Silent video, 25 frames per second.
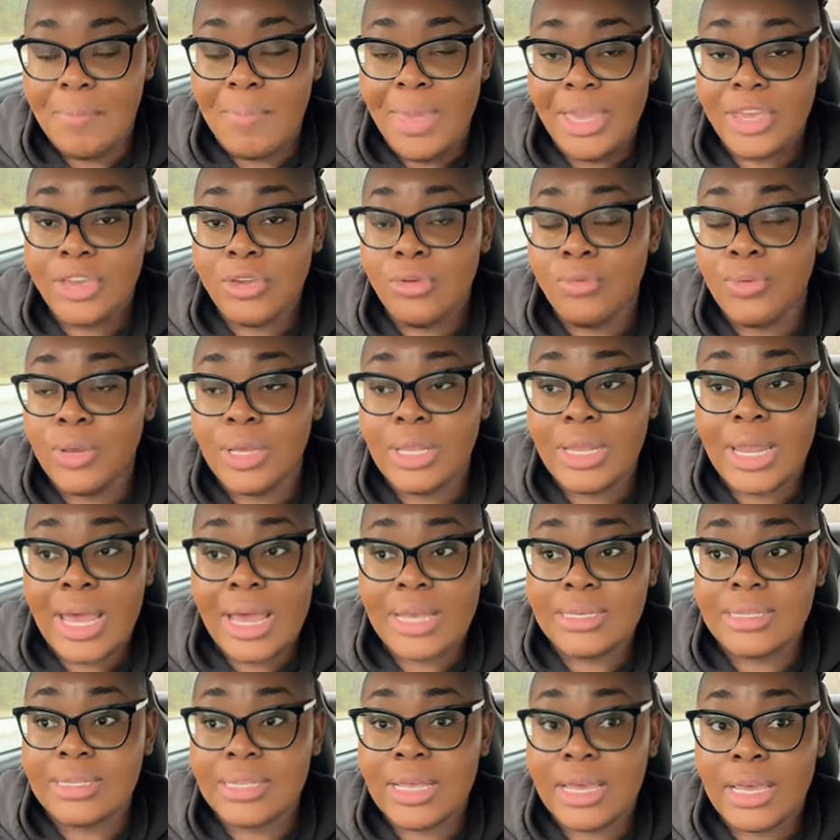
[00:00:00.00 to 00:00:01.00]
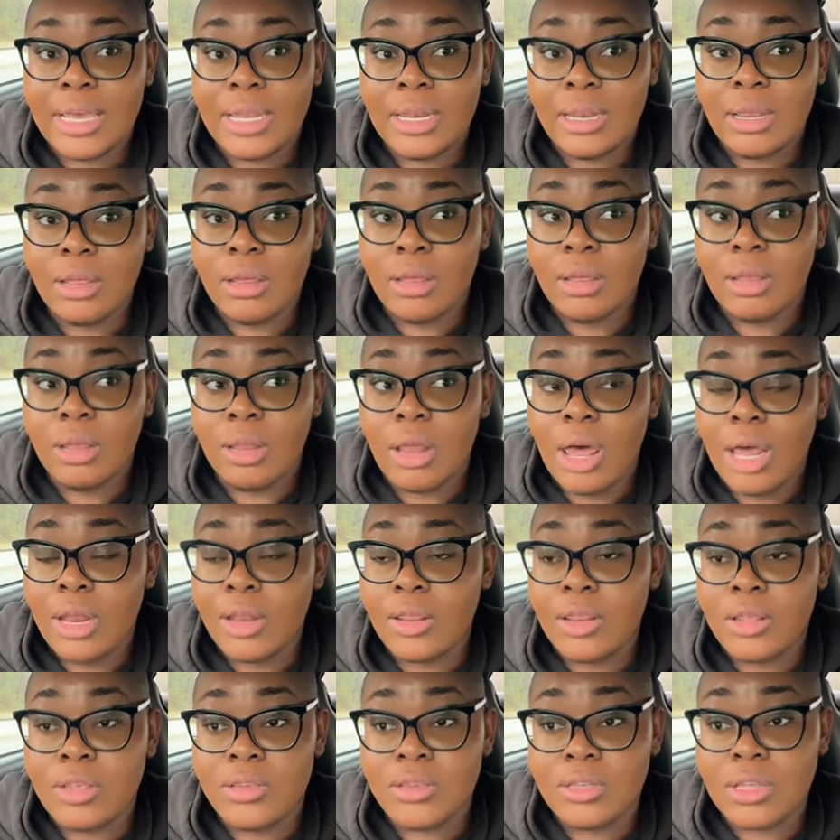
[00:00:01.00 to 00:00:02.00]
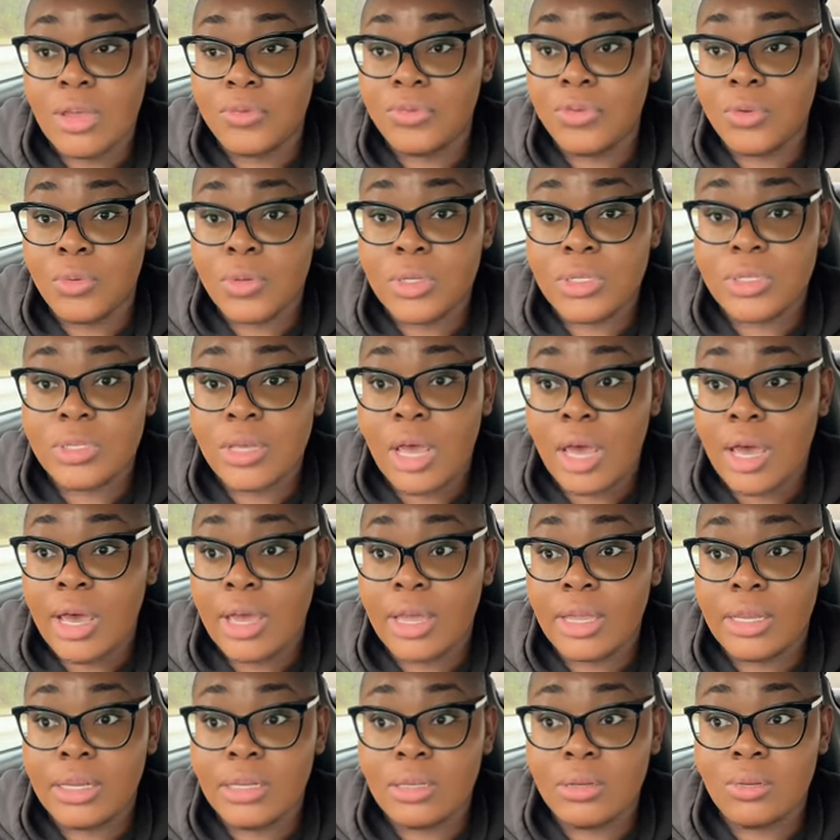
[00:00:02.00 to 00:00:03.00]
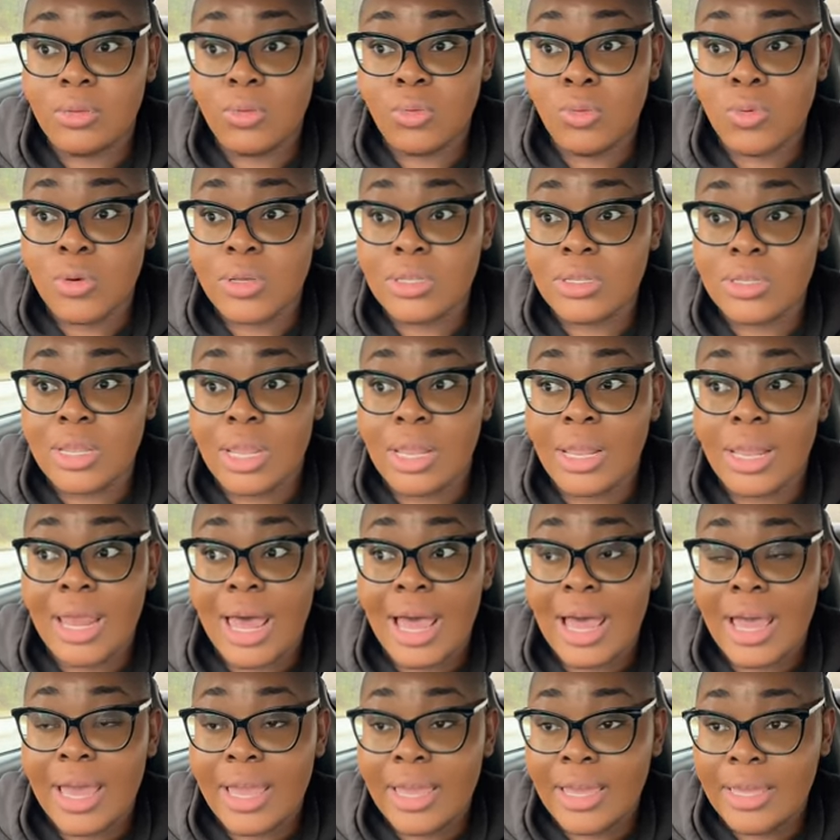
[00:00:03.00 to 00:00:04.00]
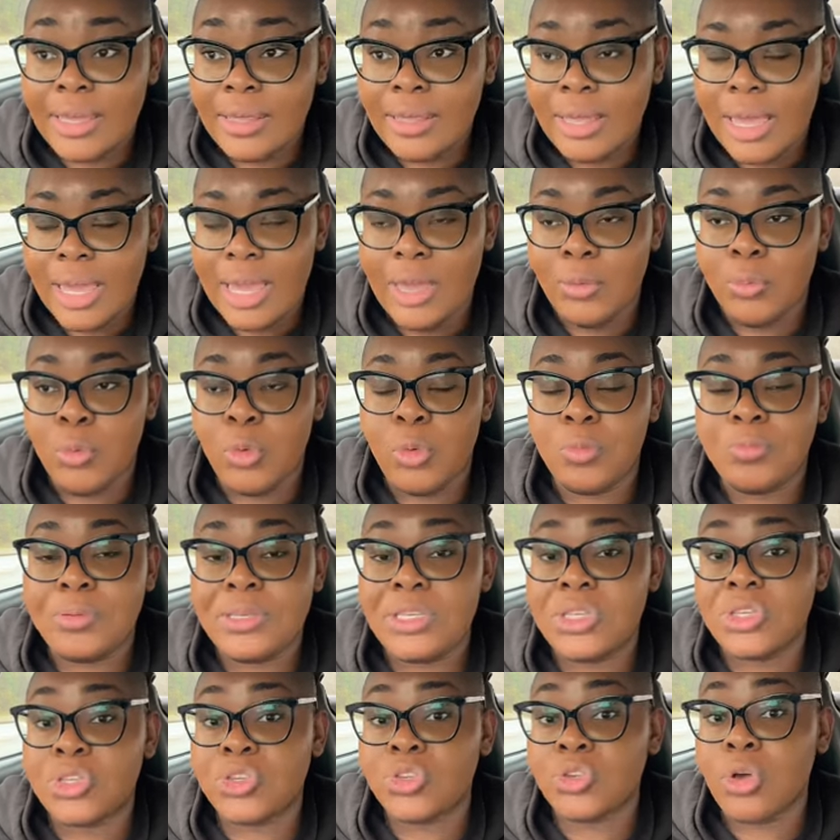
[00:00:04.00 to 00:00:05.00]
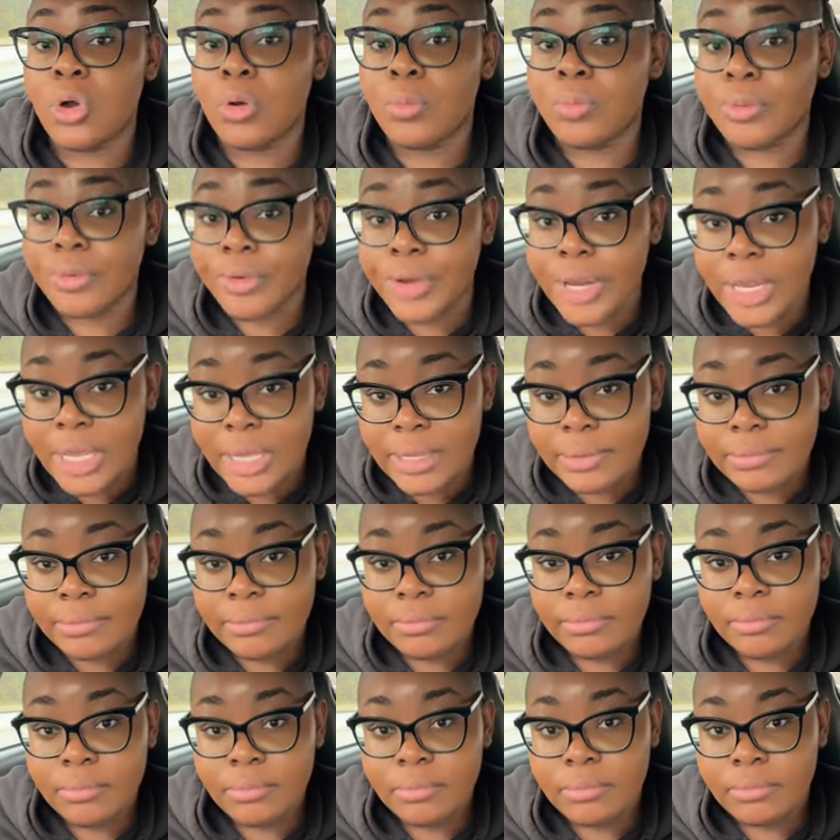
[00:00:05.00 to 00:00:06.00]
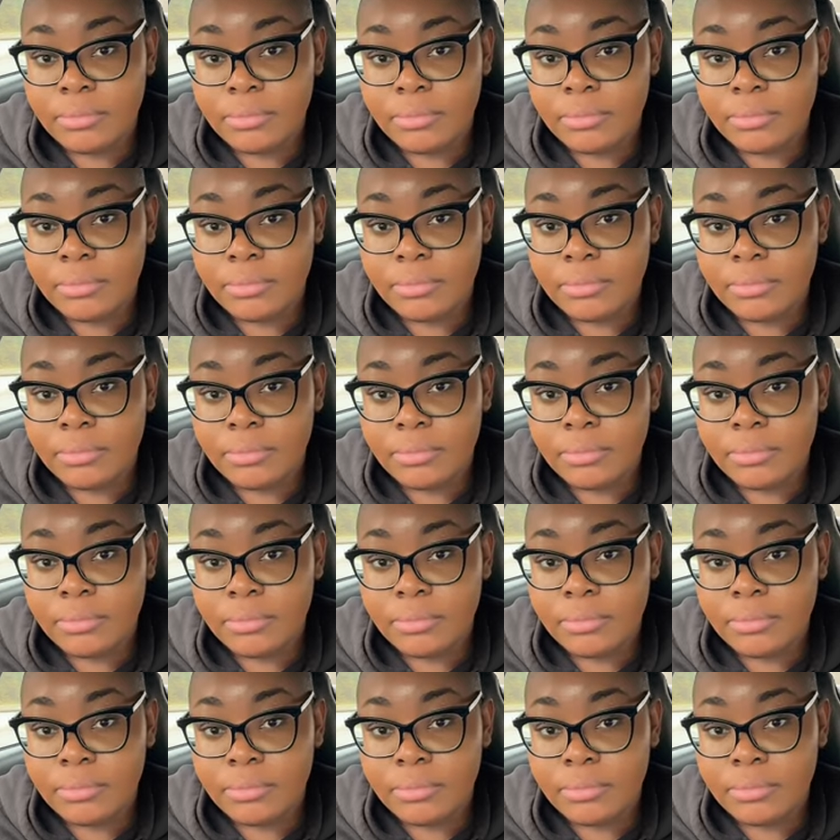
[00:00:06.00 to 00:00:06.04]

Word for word: and make you realize that a lot of the stuff you were taught was a lie. It will be sobering.